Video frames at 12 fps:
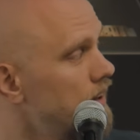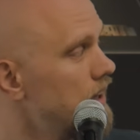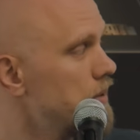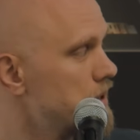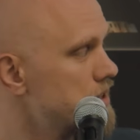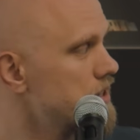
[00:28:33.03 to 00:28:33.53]

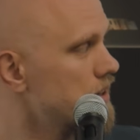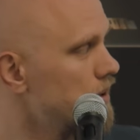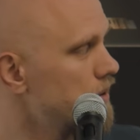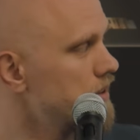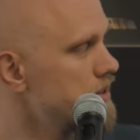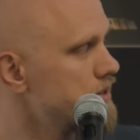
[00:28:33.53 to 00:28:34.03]
image
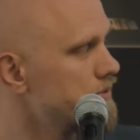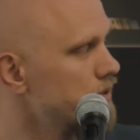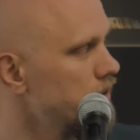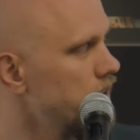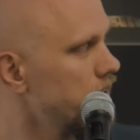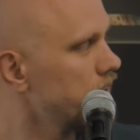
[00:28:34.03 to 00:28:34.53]
decoders
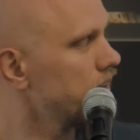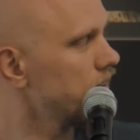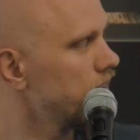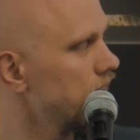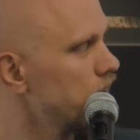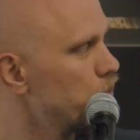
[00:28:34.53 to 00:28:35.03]
for
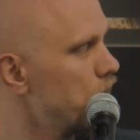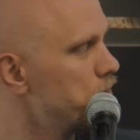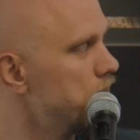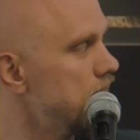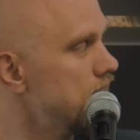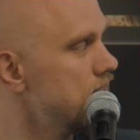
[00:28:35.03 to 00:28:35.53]

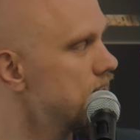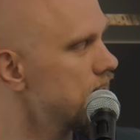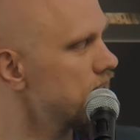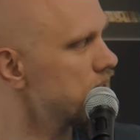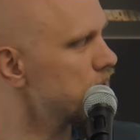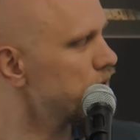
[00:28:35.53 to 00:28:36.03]
WebPs
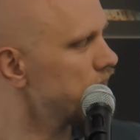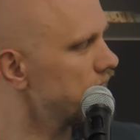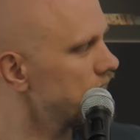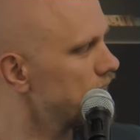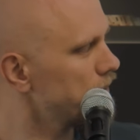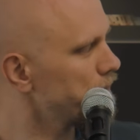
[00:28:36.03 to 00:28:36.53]
and stuff
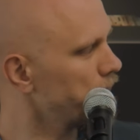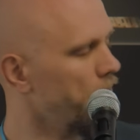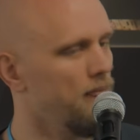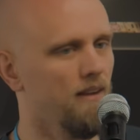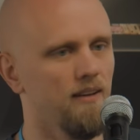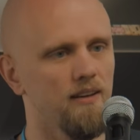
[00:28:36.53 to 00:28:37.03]
like that,
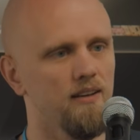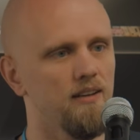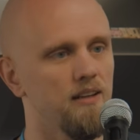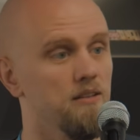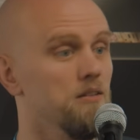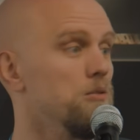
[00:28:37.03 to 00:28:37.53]

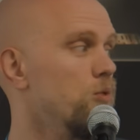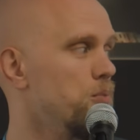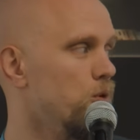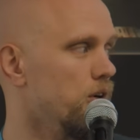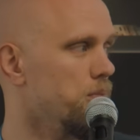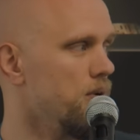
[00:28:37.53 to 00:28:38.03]
and a
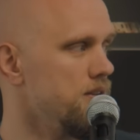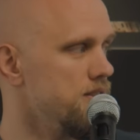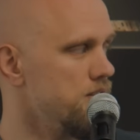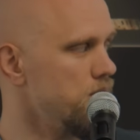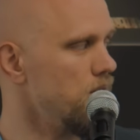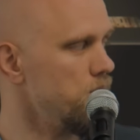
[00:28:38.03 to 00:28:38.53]
web worker
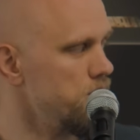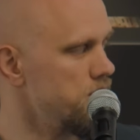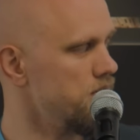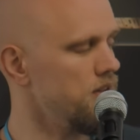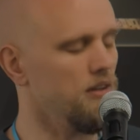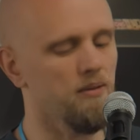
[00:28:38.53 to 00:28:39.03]
process to
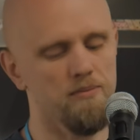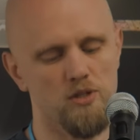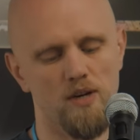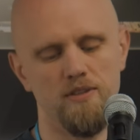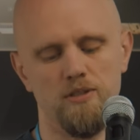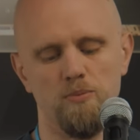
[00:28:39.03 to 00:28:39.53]
host
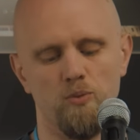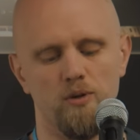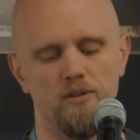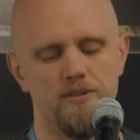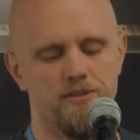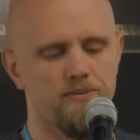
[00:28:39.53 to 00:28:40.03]
JavaScript
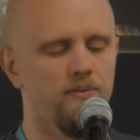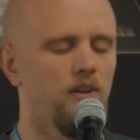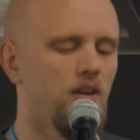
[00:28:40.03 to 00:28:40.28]
workers.